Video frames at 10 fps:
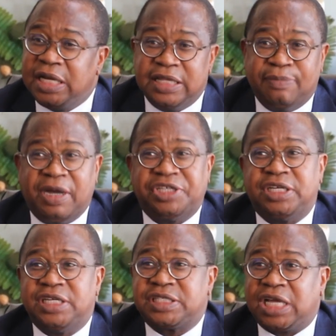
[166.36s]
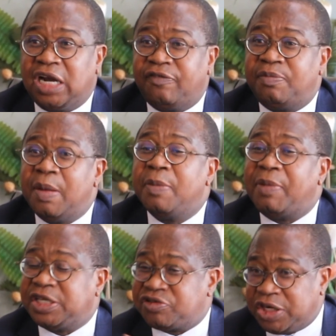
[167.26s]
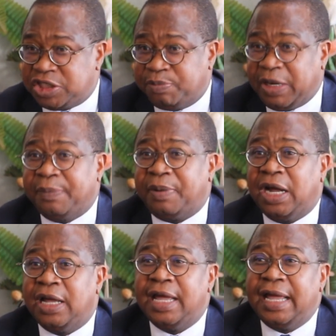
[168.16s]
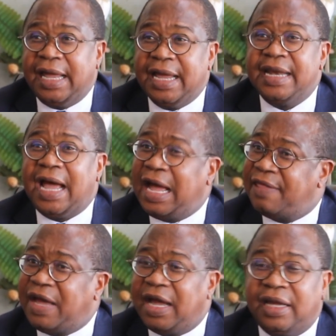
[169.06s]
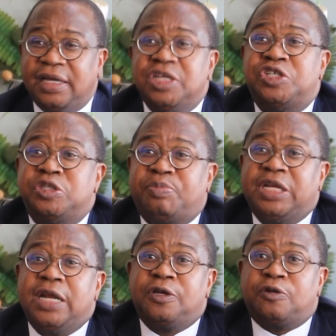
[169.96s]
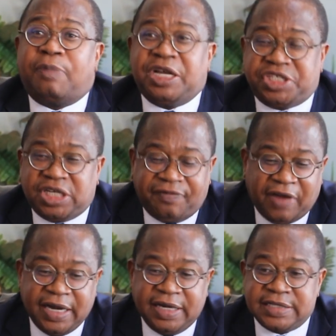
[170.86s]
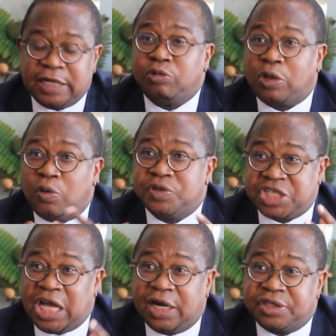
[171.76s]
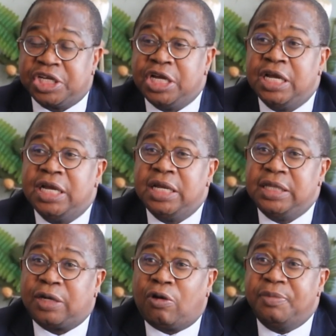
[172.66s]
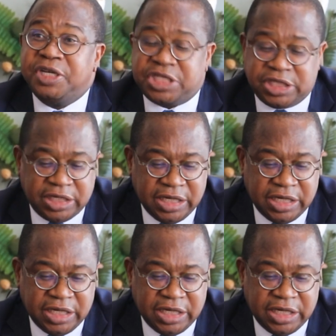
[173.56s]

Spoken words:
the budget itself, the budget strategy paper, and other issues pertaining to budget and finance, that we consult the committee